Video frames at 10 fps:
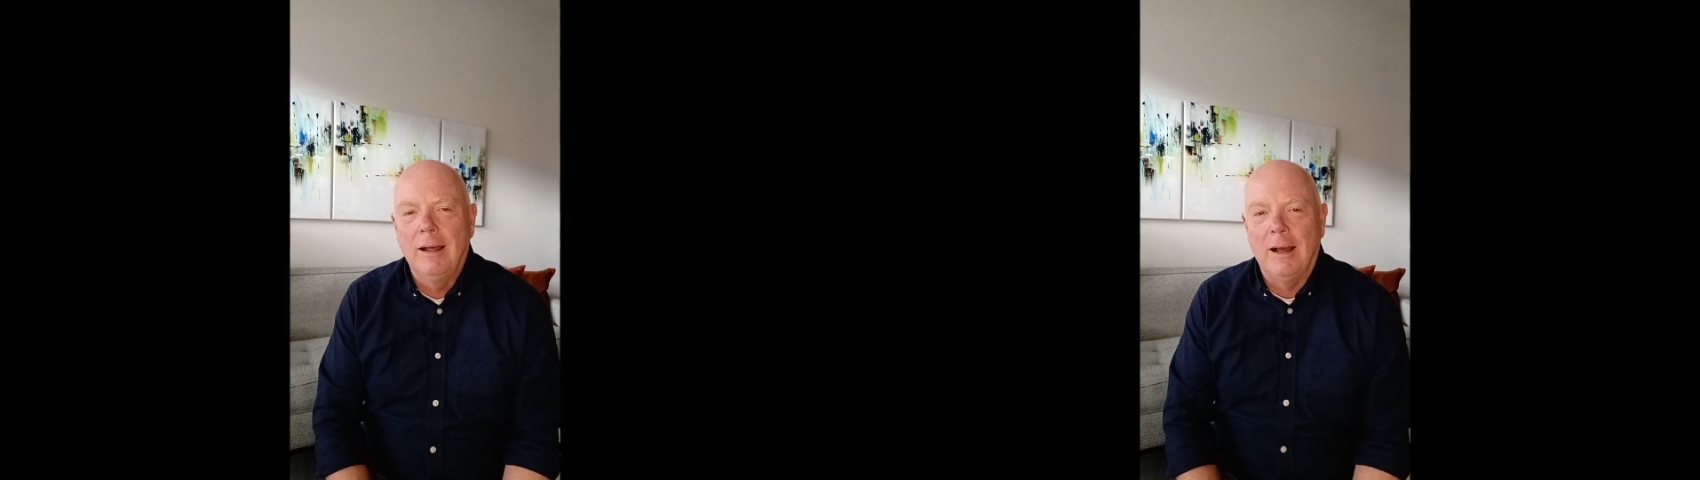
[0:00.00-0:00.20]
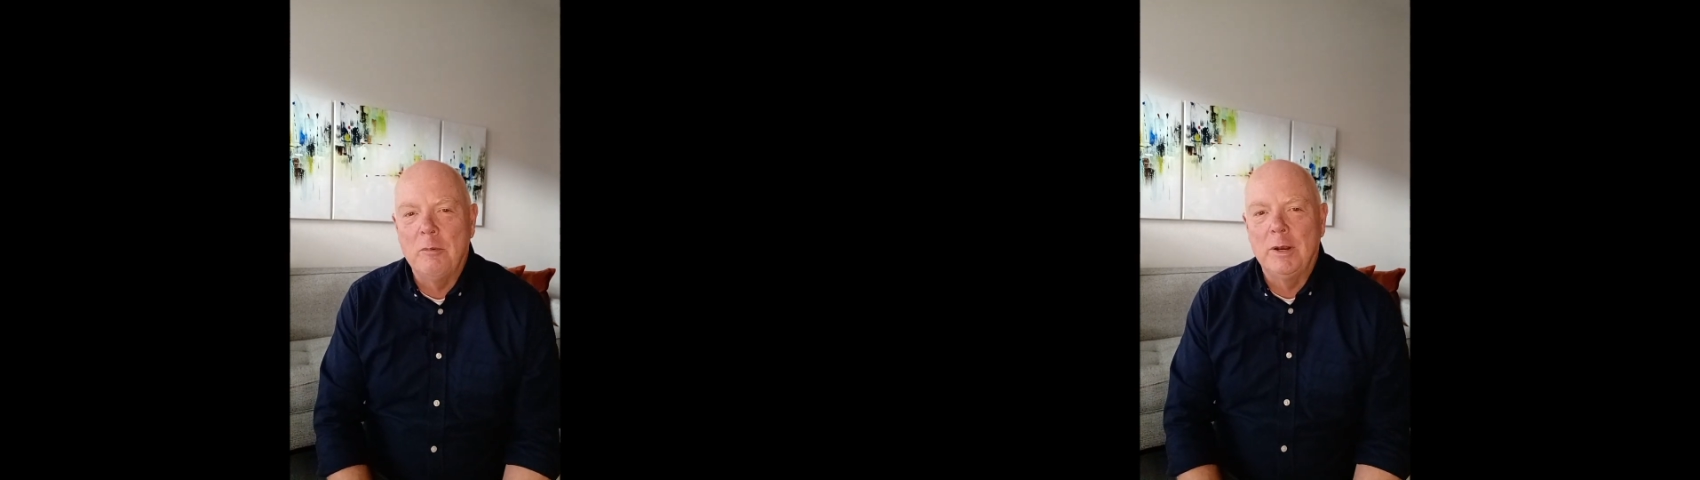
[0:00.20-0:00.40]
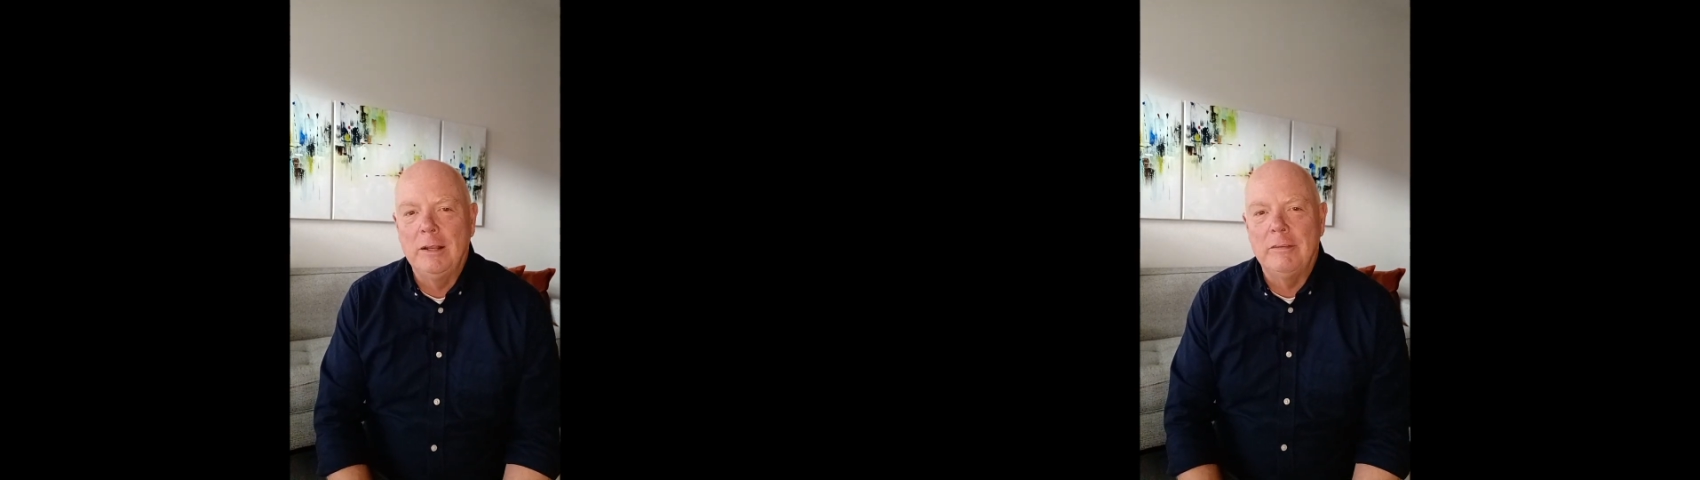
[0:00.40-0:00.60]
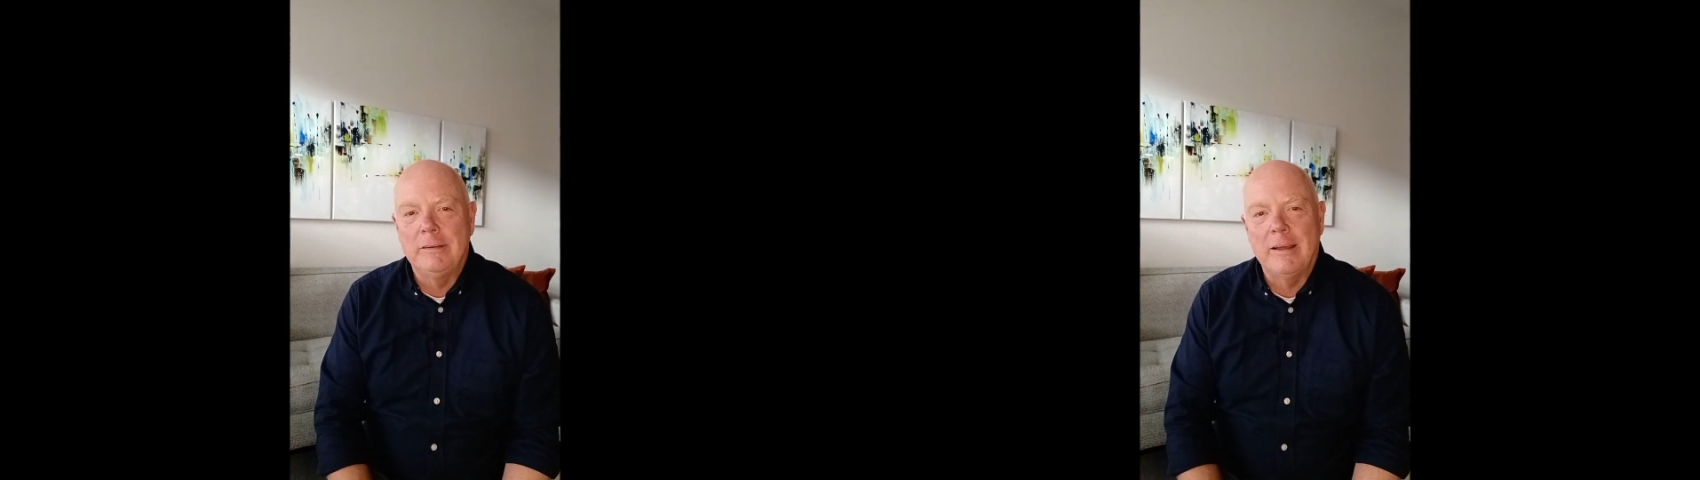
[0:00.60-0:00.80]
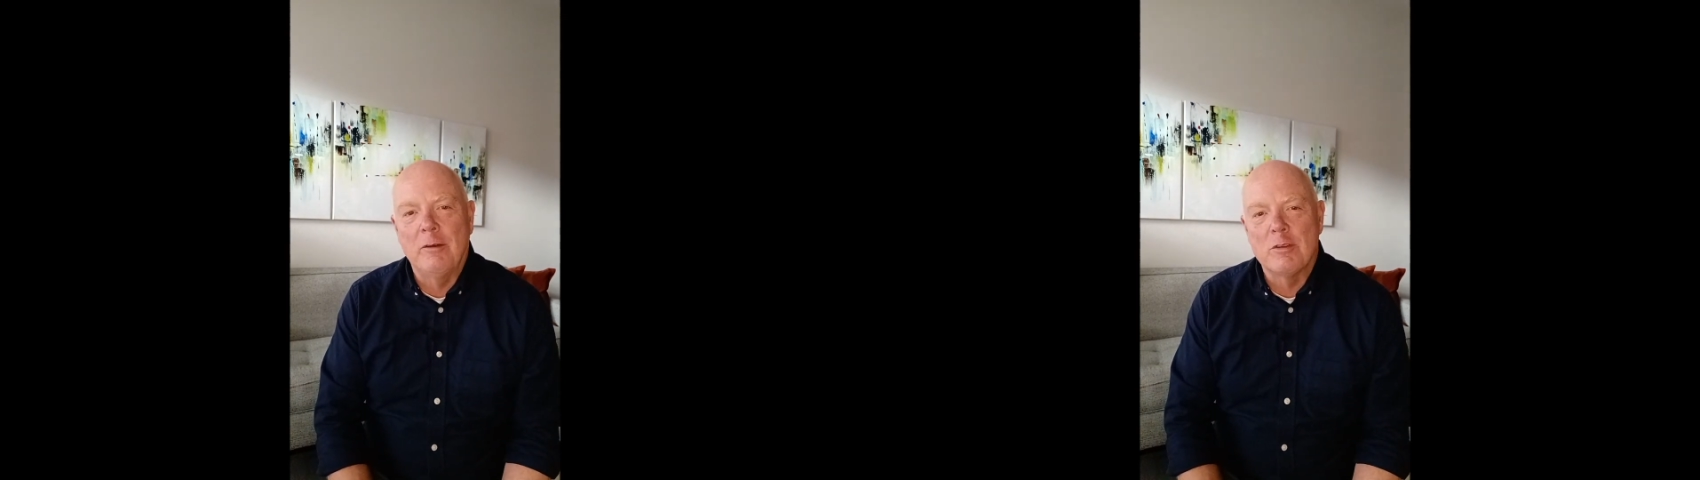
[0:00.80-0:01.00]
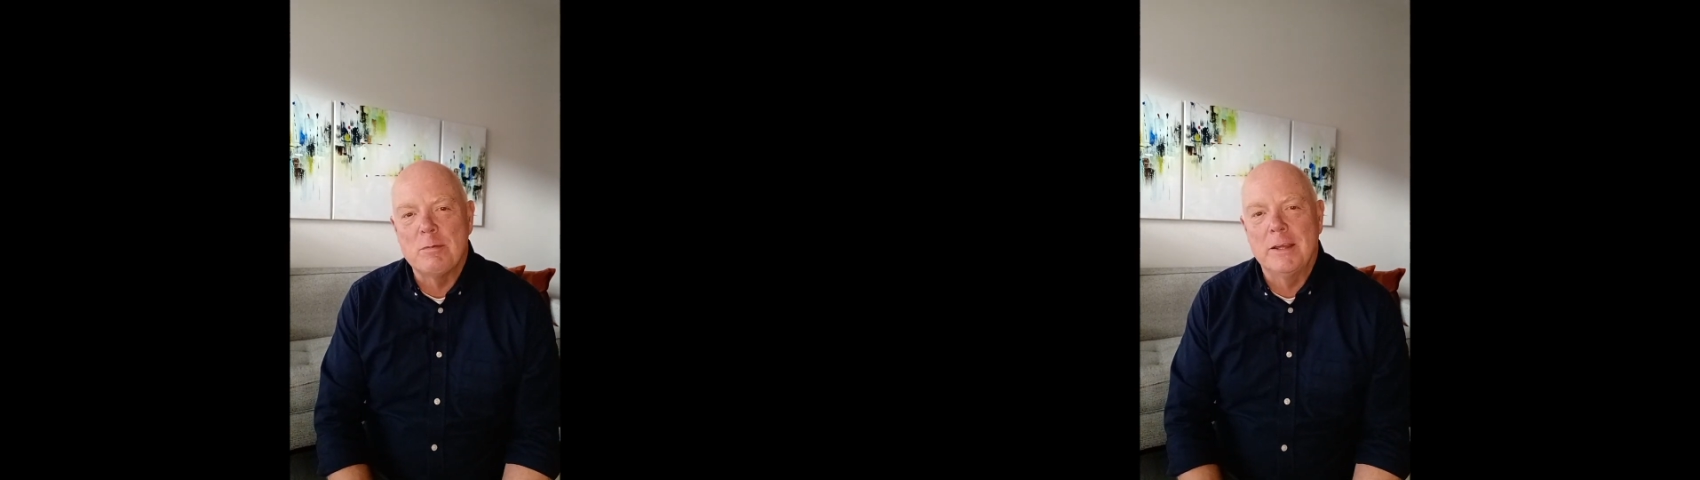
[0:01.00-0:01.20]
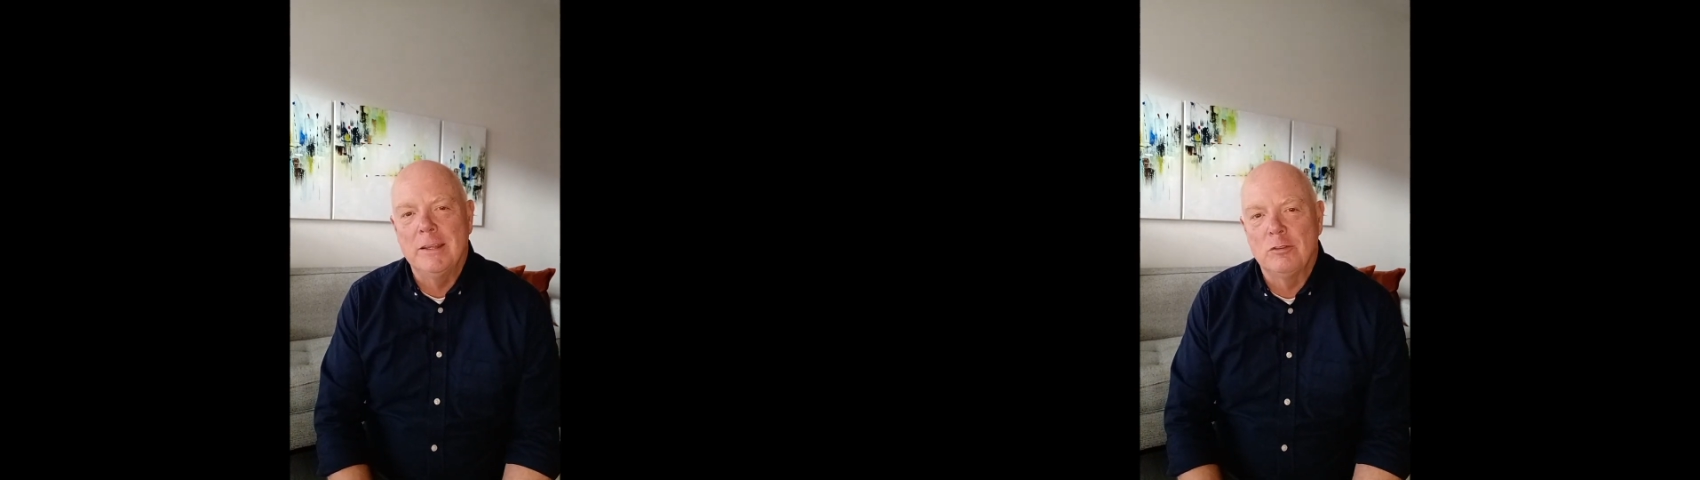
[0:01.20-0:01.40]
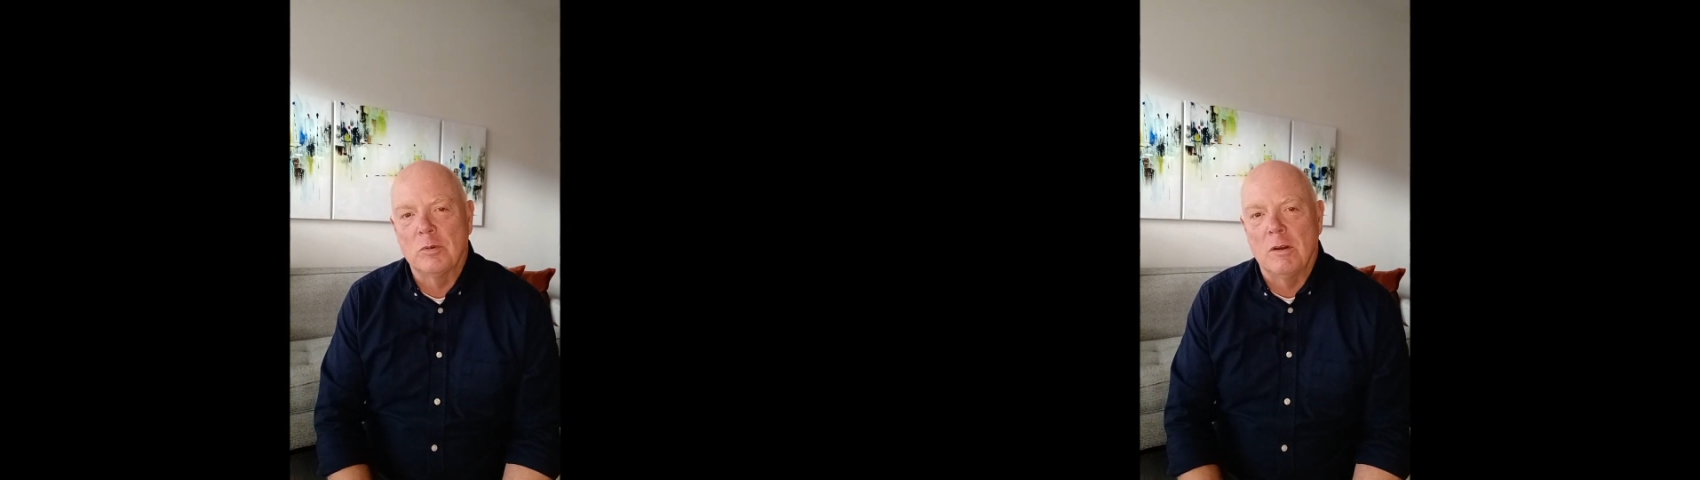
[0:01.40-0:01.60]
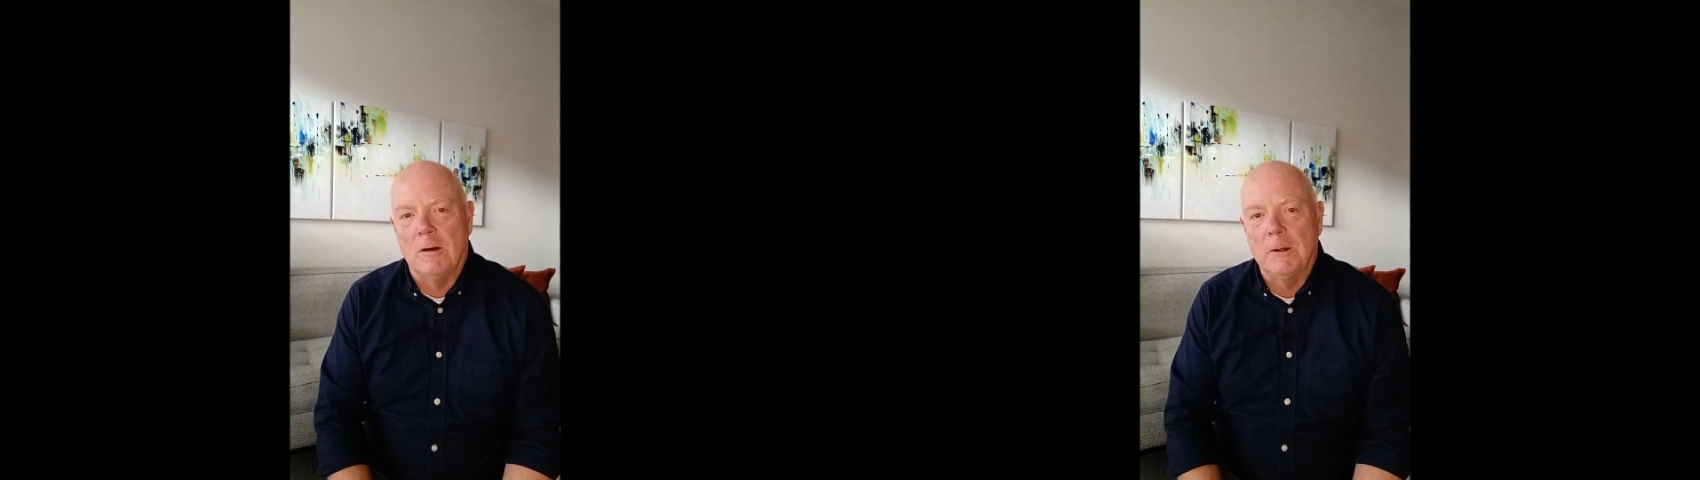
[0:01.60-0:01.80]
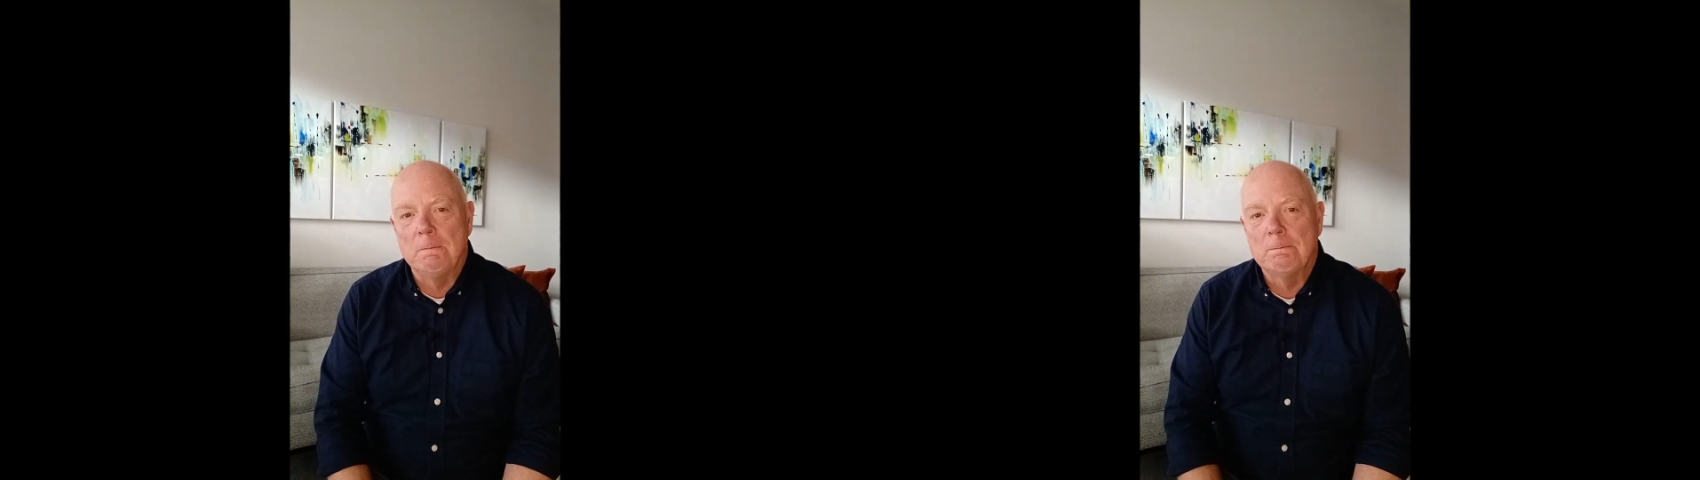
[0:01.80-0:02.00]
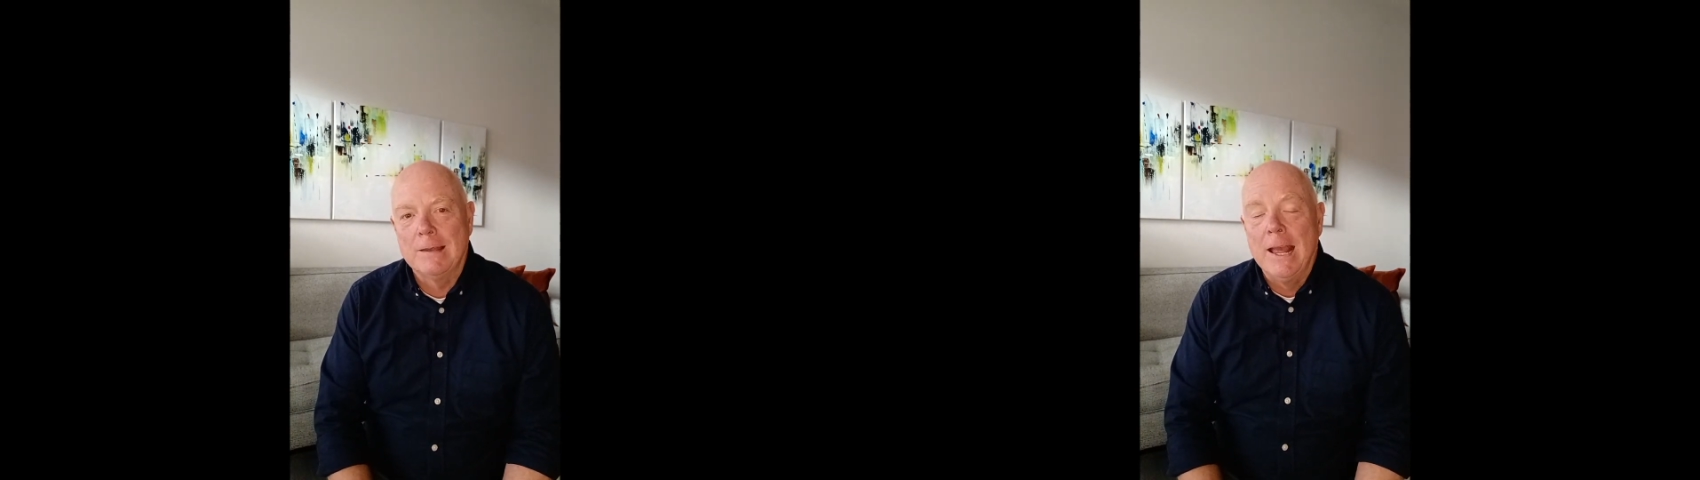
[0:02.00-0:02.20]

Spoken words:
I wanted to live in town once my kids were gone.